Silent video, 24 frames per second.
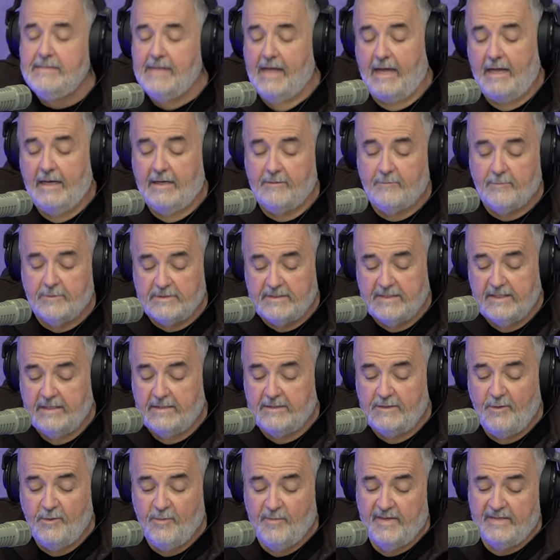I will tell
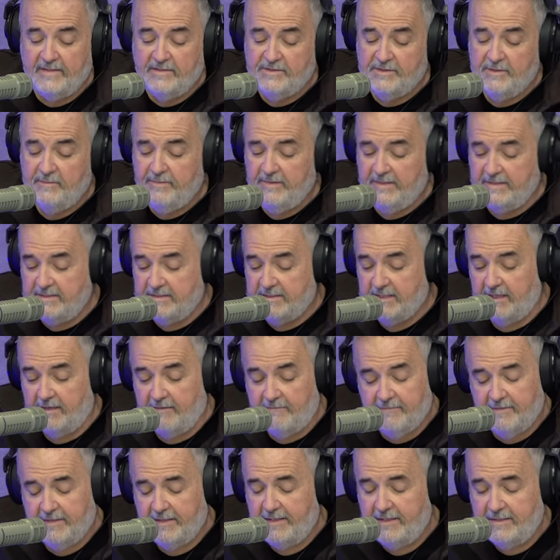you about SimpliSafe,
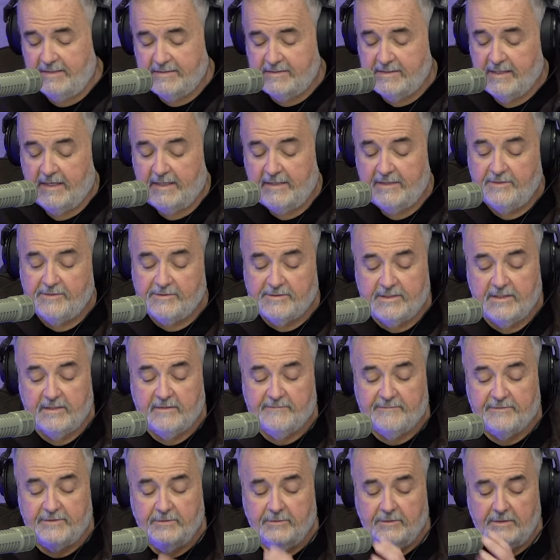the
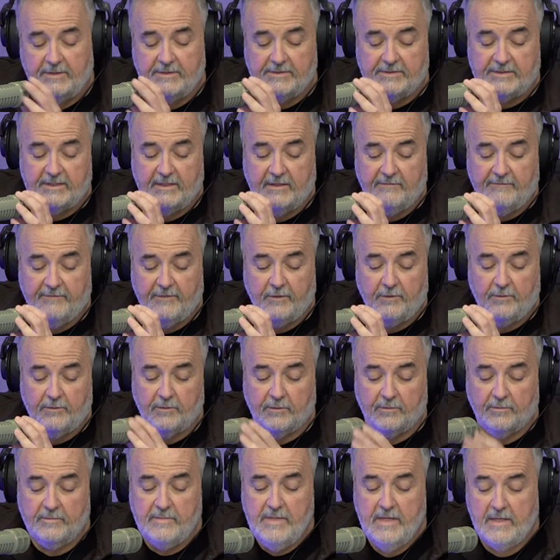design-it-yourself, do-it-yourself
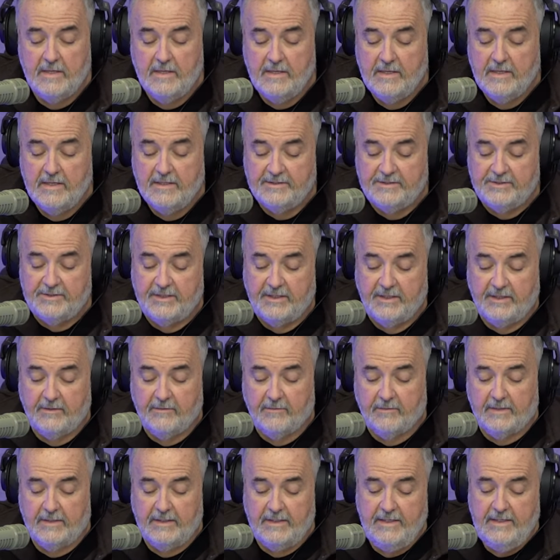home
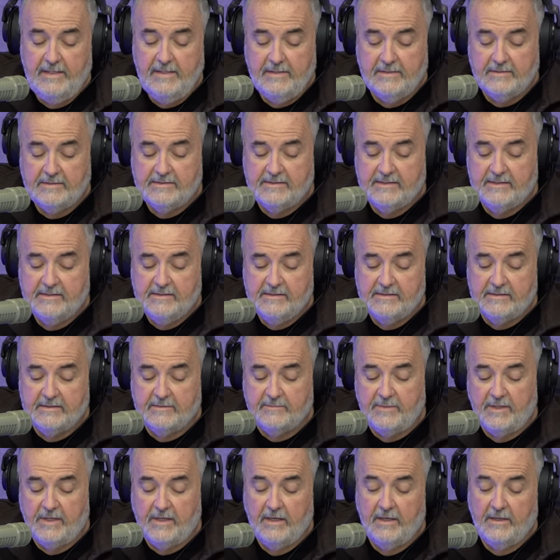security
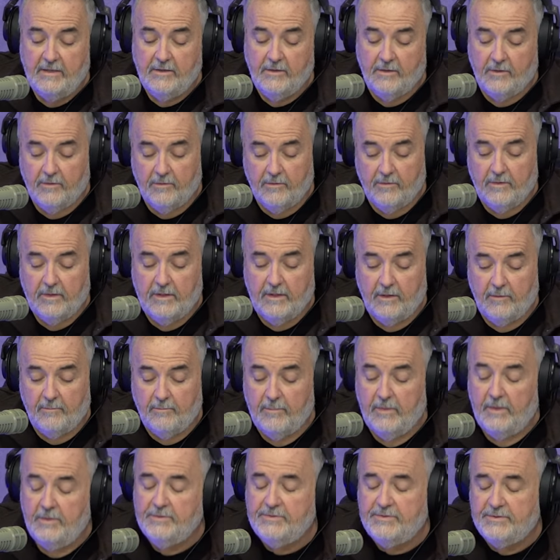system. You know,
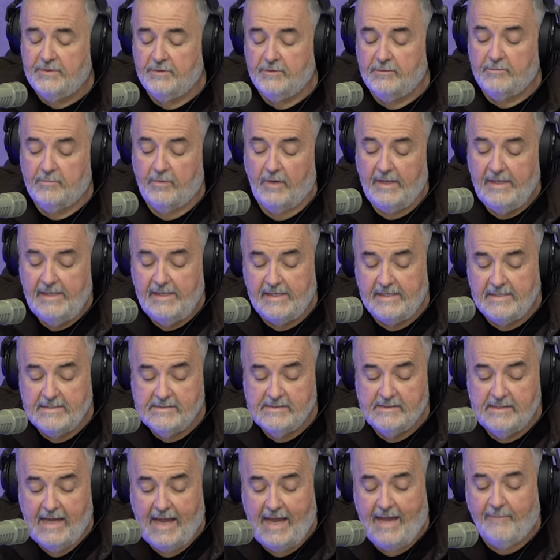most home
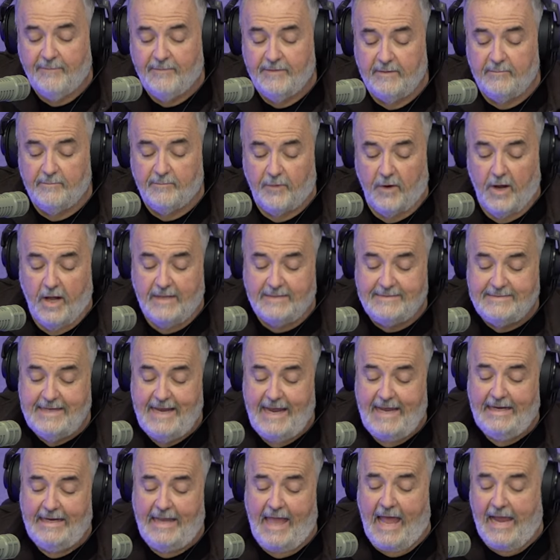break-ins happen in broad
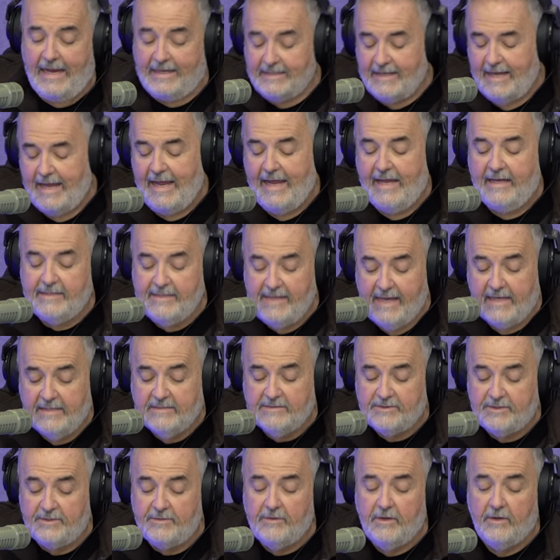daylight. And
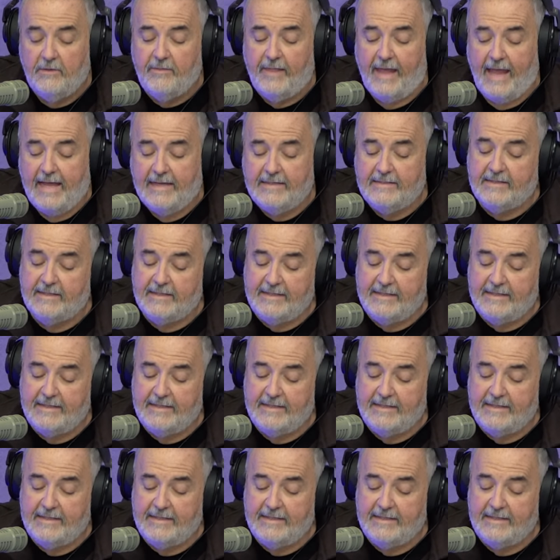yes, you know that.